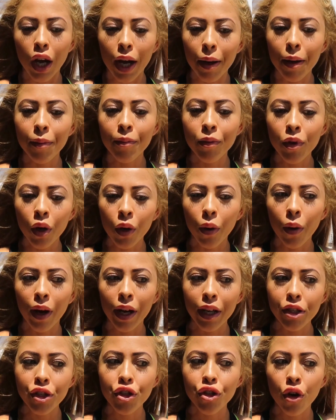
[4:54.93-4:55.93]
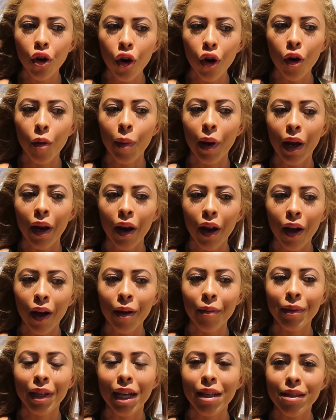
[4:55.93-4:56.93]
I'm not quite sure, but
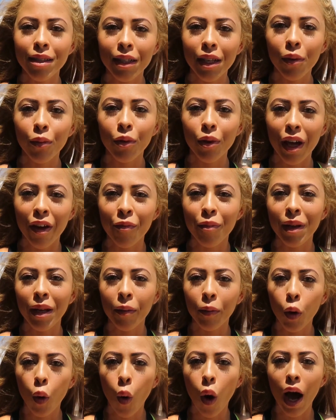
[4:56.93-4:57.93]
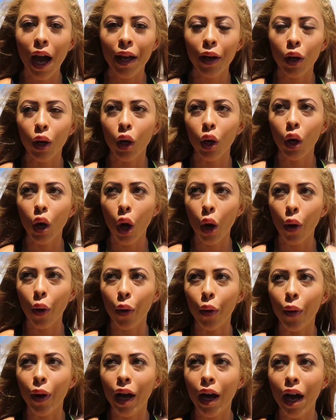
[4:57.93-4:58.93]
I'm guessing it would have been quite
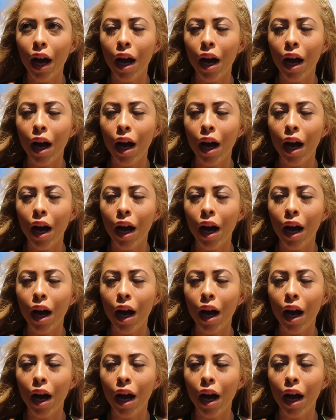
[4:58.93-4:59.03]
low.